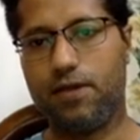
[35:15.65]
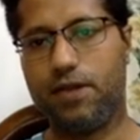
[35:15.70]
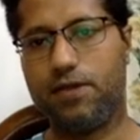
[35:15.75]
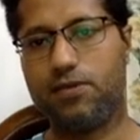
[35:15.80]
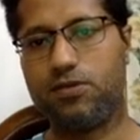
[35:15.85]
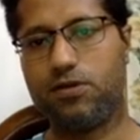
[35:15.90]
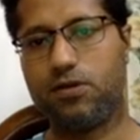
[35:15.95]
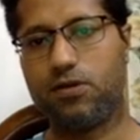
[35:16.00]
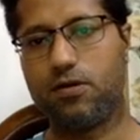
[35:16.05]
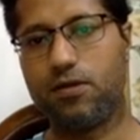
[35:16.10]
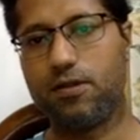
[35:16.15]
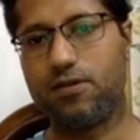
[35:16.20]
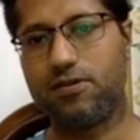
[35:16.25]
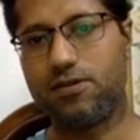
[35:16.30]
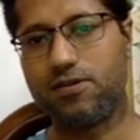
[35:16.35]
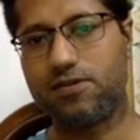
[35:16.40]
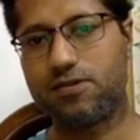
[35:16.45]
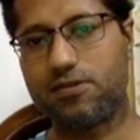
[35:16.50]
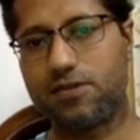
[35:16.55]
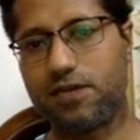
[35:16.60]
ensure
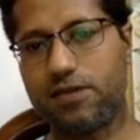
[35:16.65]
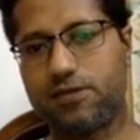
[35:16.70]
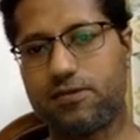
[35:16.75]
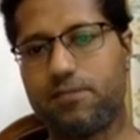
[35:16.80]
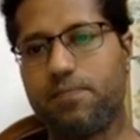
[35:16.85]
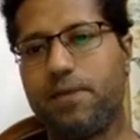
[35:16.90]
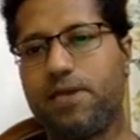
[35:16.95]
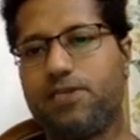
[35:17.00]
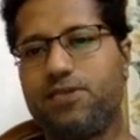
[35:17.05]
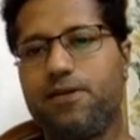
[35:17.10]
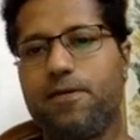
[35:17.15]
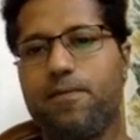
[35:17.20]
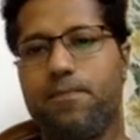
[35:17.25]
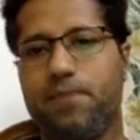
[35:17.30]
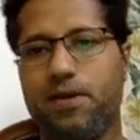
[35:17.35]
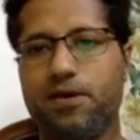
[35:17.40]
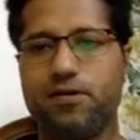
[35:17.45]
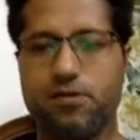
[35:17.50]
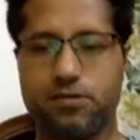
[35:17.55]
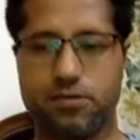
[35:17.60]
these 6 matching
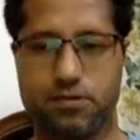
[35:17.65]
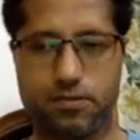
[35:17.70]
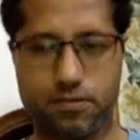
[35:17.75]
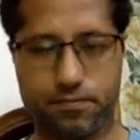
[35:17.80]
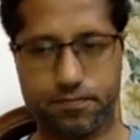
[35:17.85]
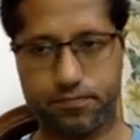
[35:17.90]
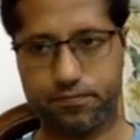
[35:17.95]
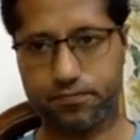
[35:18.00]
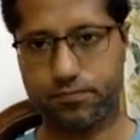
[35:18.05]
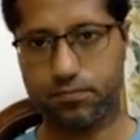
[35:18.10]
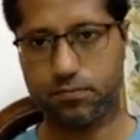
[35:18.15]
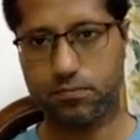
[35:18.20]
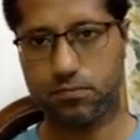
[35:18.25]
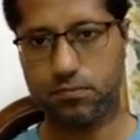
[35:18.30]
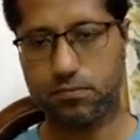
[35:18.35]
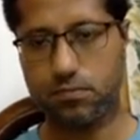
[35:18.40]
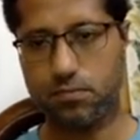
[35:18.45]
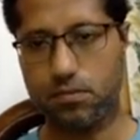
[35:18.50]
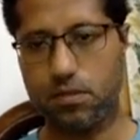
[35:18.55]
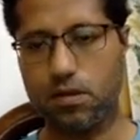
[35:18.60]
pairs.
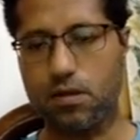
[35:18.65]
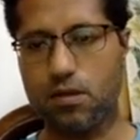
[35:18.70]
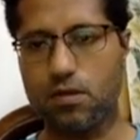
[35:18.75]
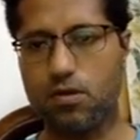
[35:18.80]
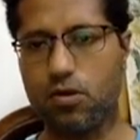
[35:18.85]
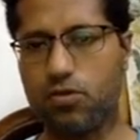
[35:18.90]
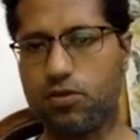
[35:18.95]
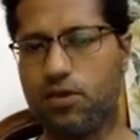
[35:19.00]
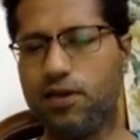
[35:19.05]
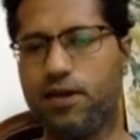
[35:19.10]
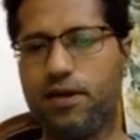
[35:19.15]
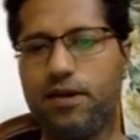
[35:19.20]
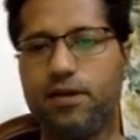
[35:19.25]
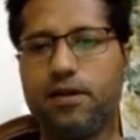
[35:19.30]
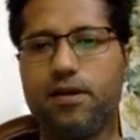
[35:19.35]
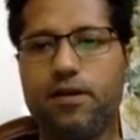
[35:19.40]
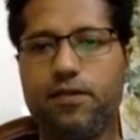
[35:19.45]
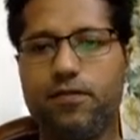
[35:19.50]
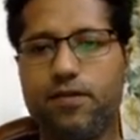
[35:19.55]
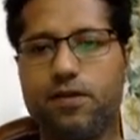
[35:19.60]
Now think it in
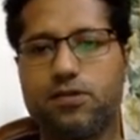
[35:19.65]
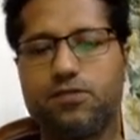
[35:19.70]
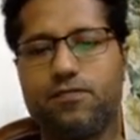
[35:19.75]
a reverse